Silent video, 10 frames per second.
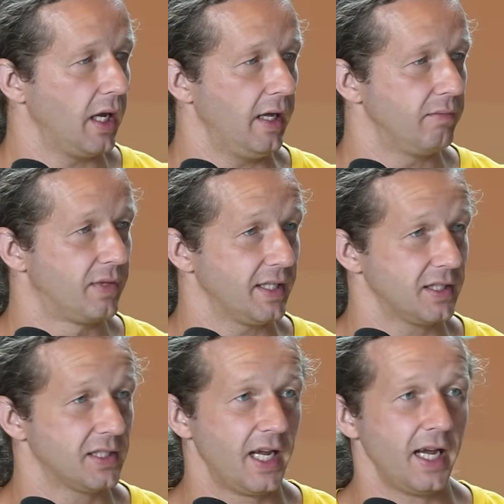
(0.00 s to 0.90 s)
And this
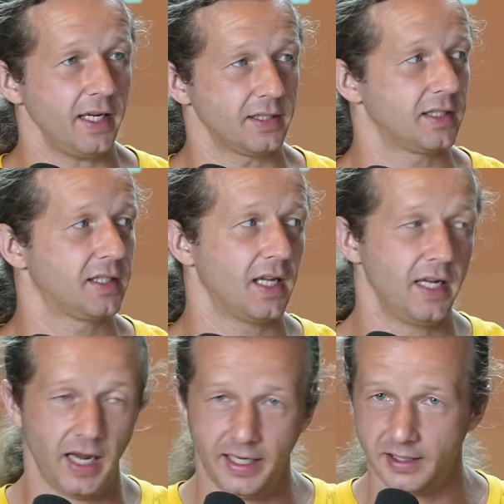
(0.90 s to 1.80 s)
is nice. This is a
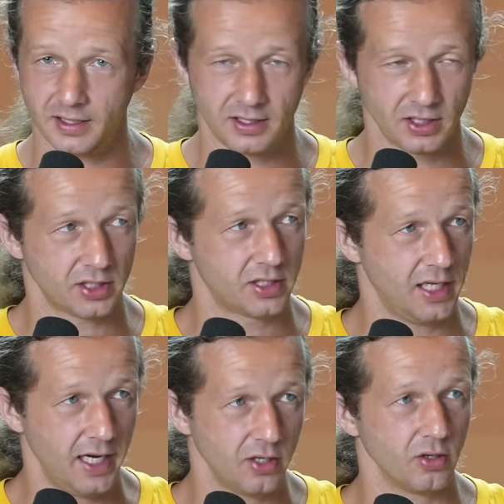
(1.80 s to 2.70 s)
nice, just
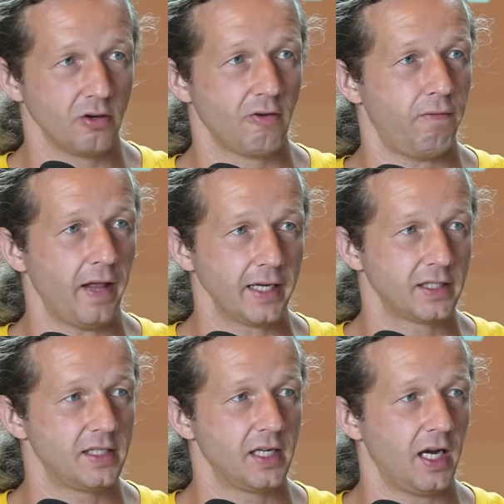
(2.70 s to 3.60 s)
standard flat
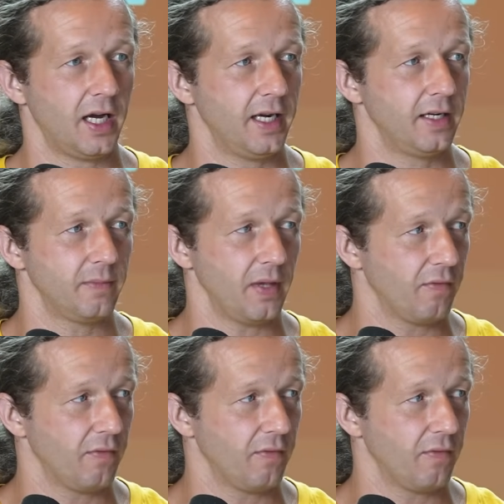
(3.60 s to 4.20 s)
design.